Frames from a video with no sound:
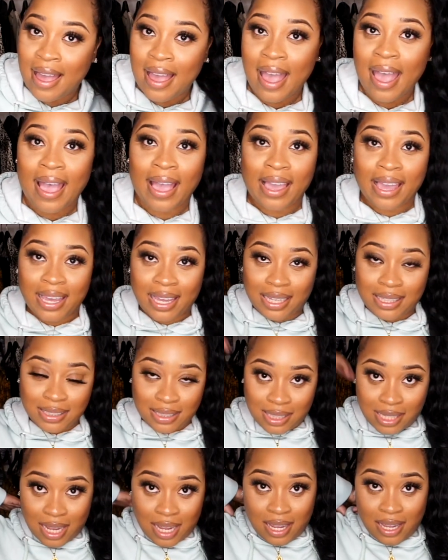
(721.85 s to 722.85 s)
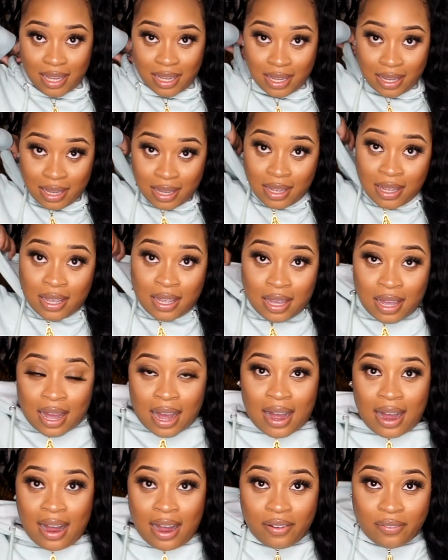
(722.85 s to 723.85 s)
And
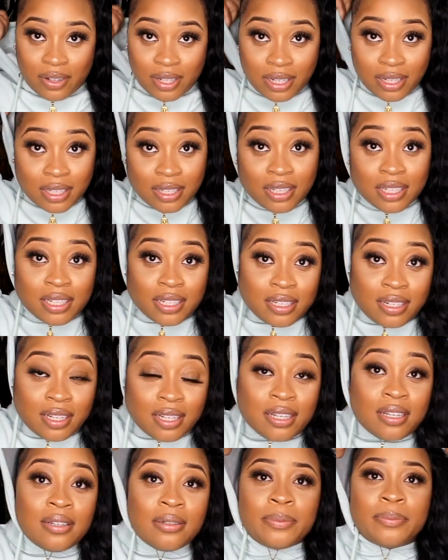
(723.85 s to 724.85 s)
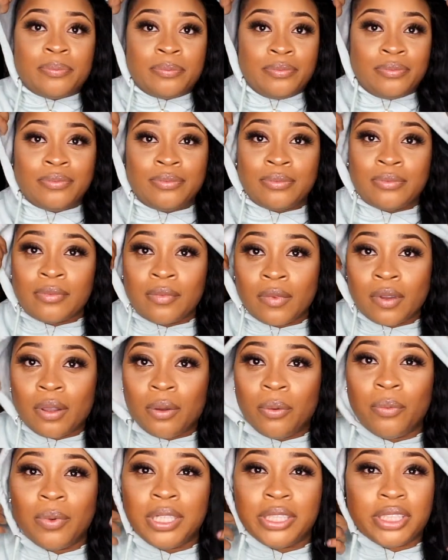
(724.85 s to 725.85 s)
I have a hood,
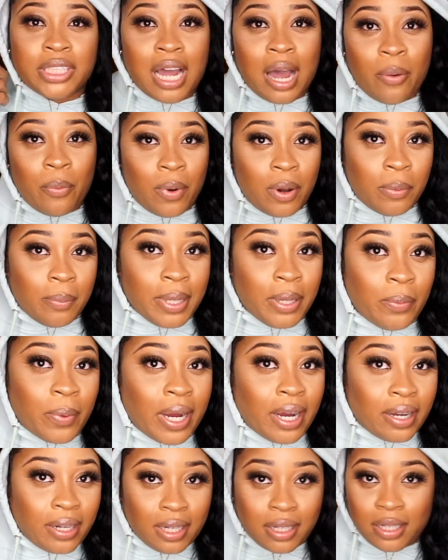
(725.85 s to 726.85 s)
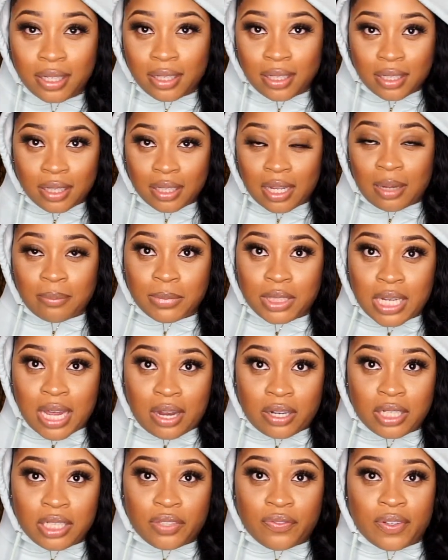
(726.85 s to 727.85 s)
which I won't be wearing a hood. I'm
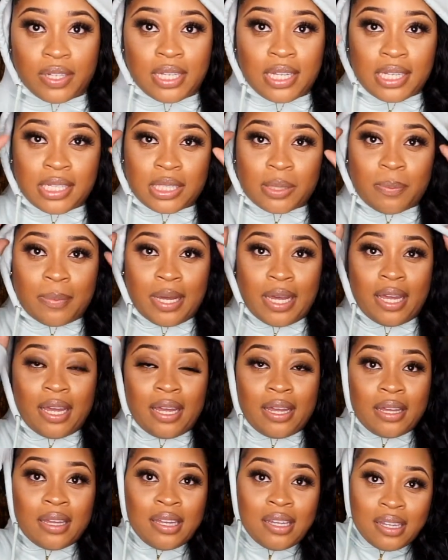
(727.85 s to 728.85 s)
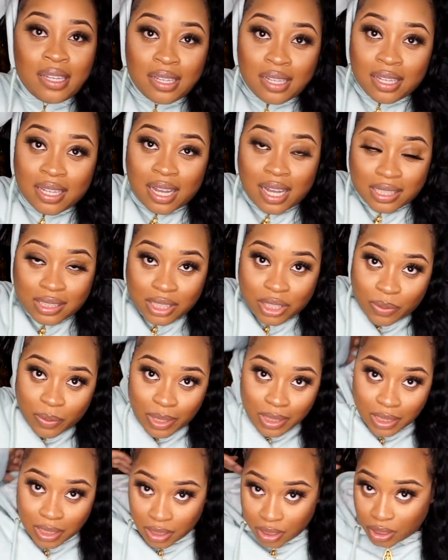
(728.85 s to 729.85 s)
childish for this, but I just
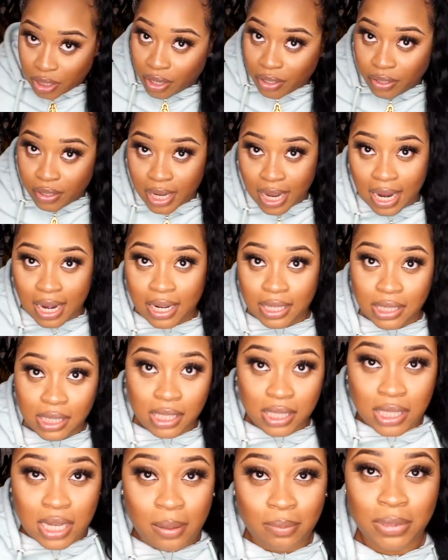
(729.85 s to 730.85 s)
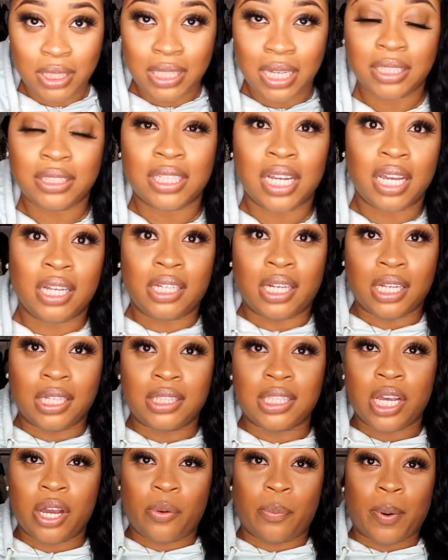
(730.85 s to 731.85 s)
want to show you guys because I'm such a
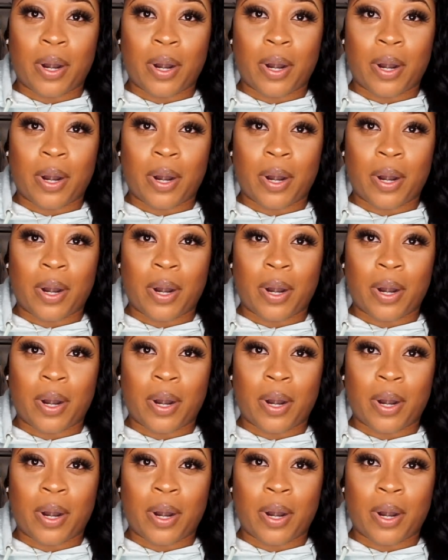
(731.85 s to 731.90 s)
detailed